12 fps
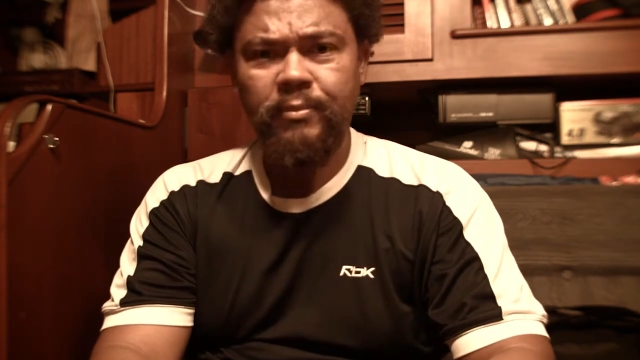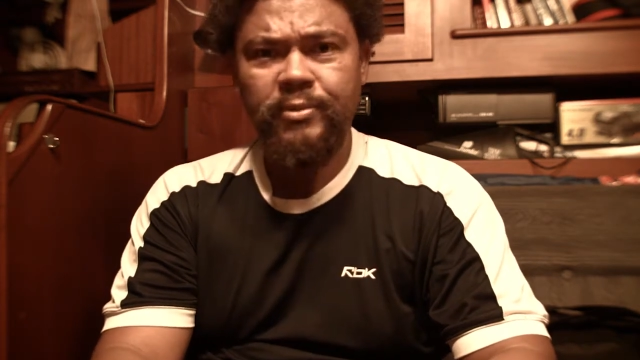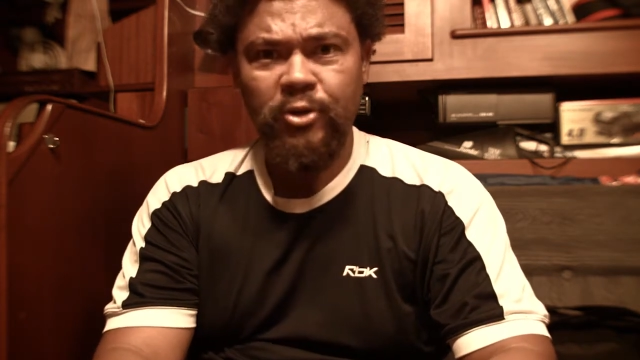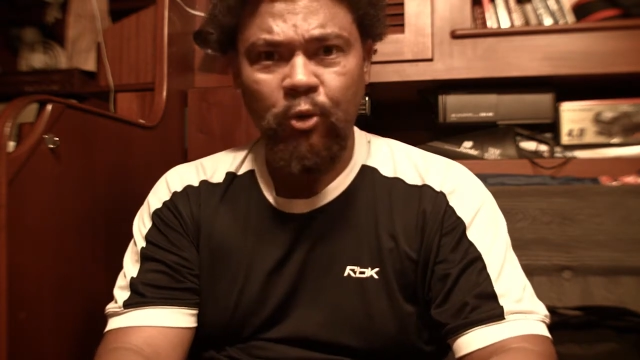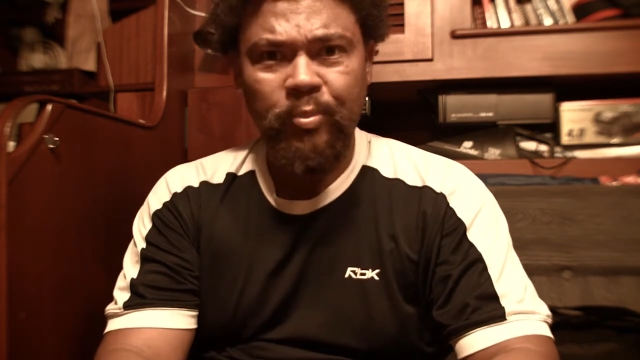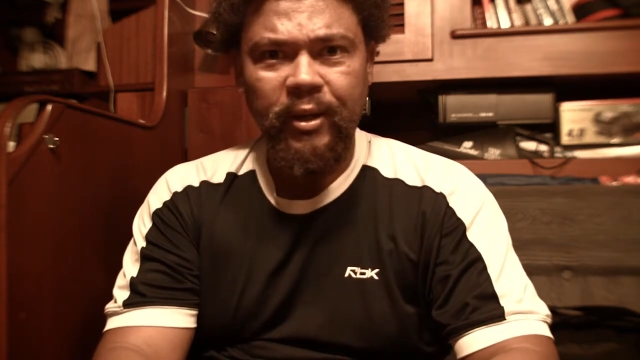
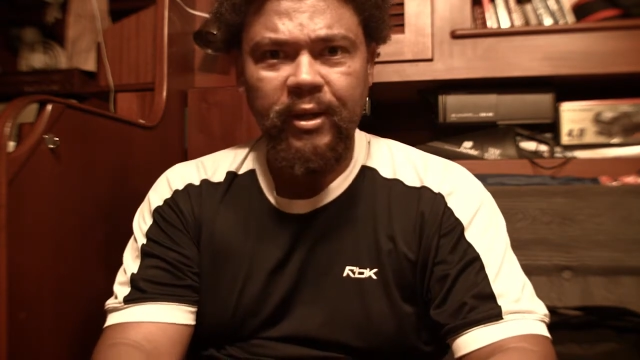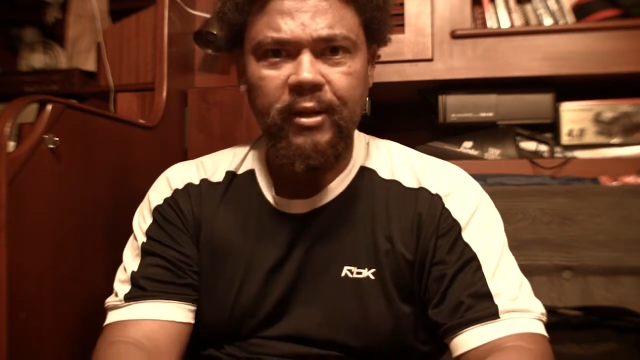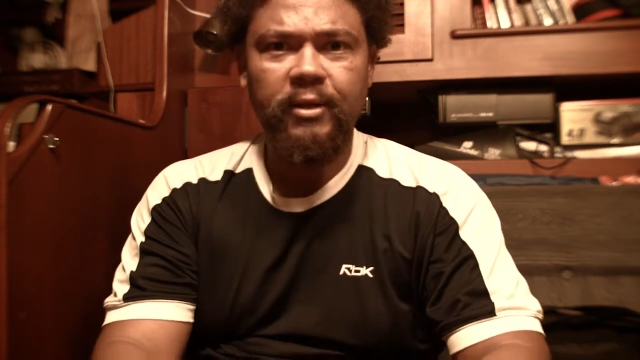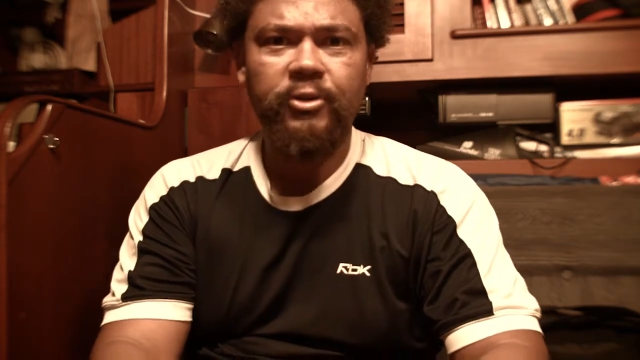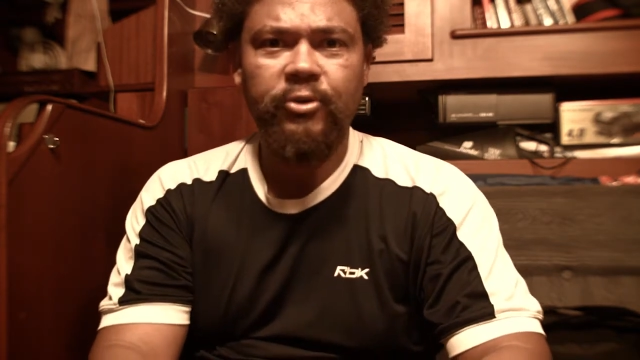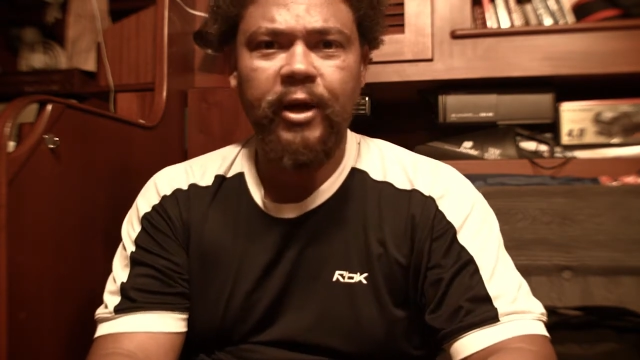soapy,
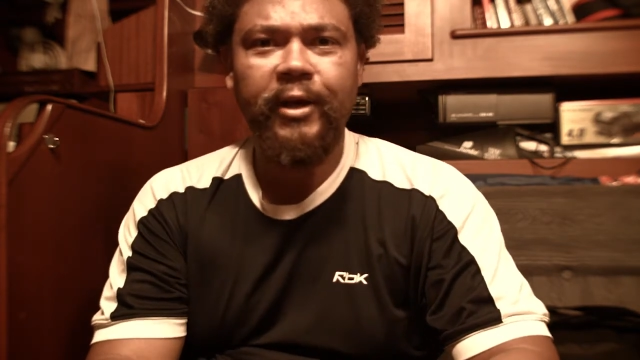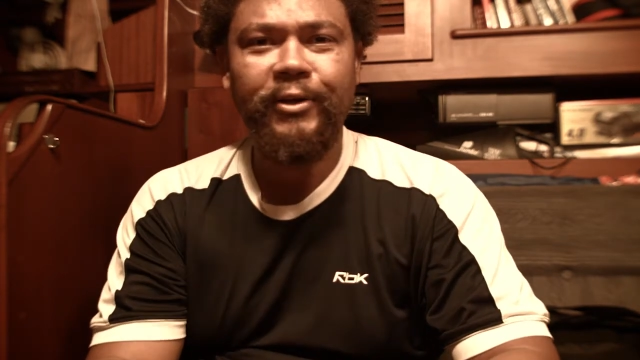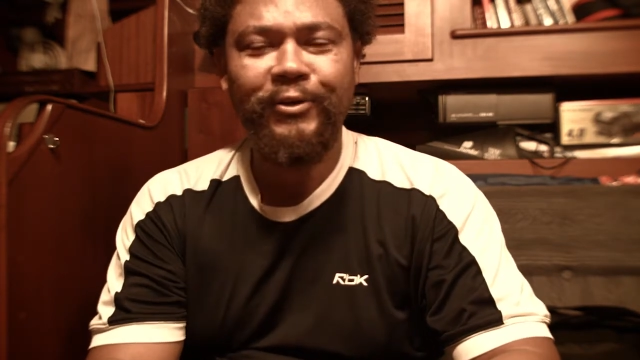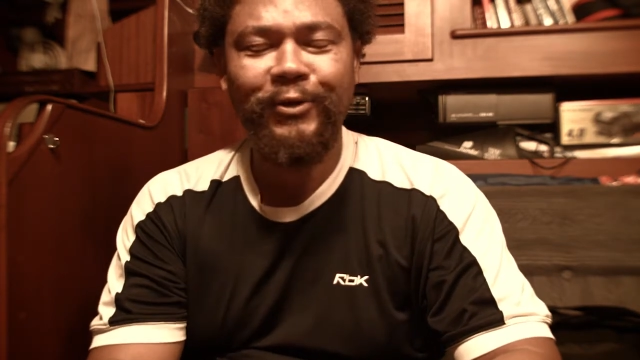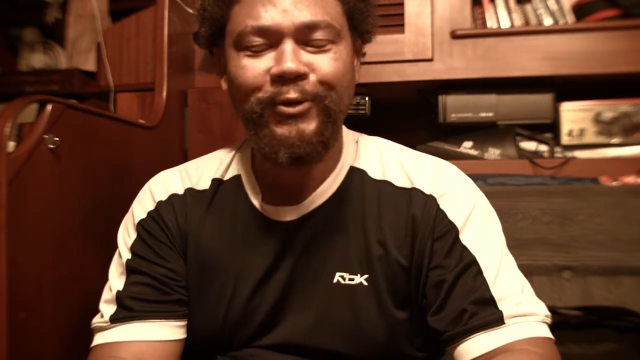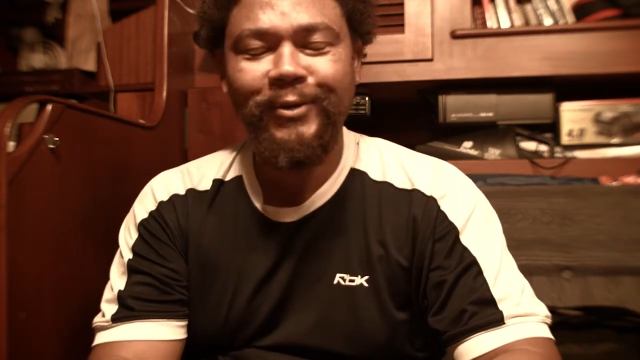trying
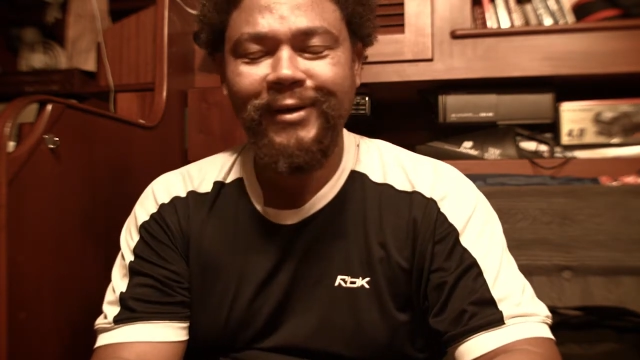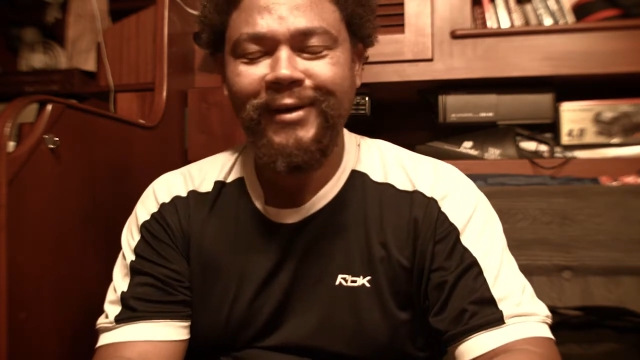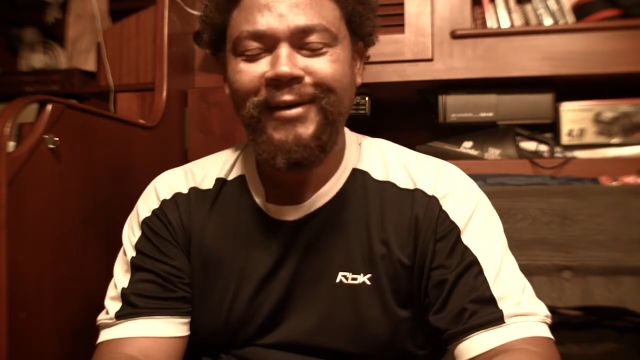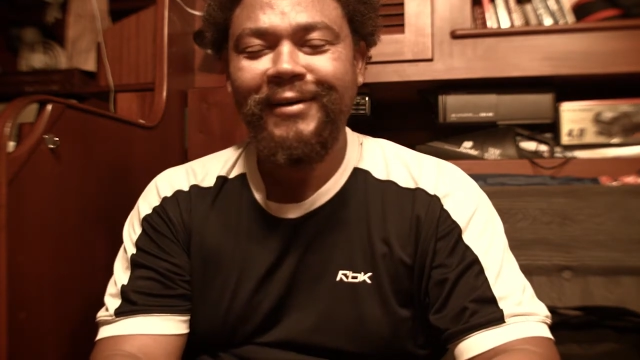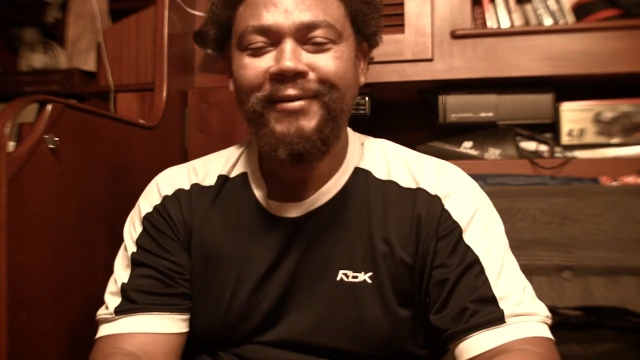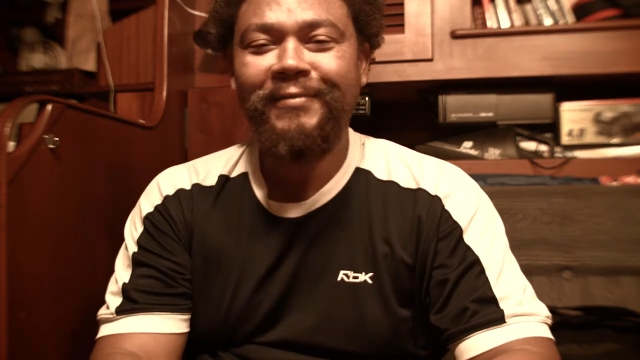to
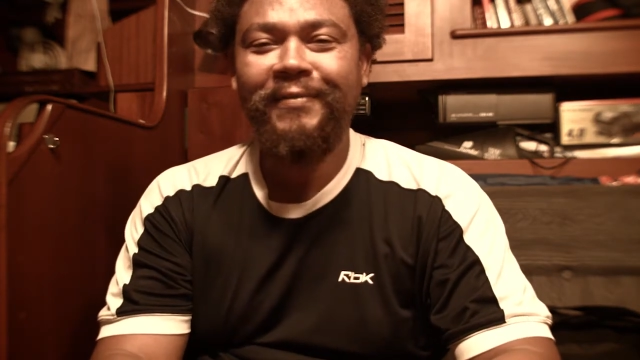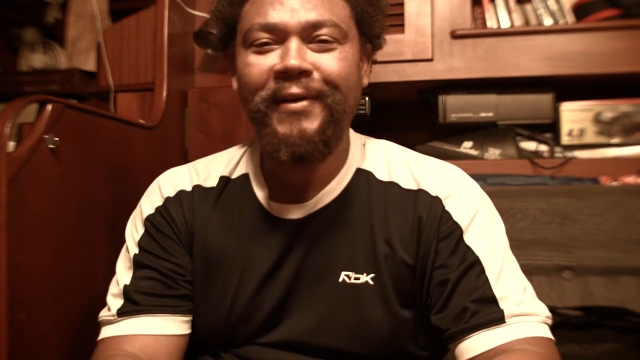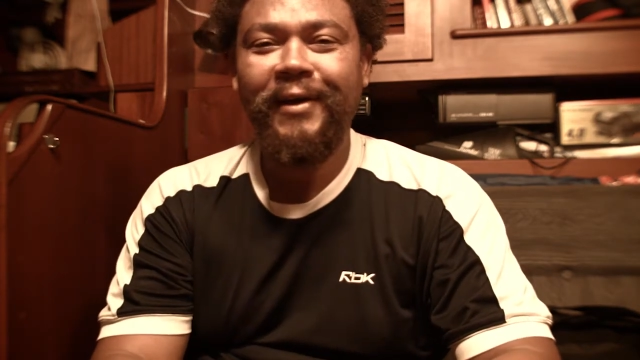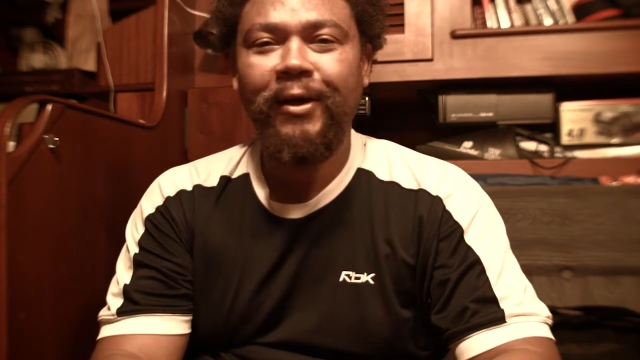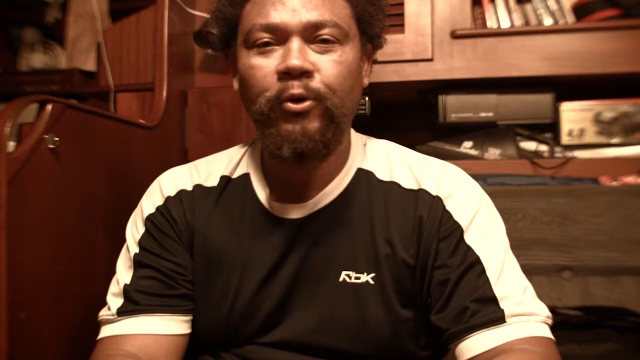figure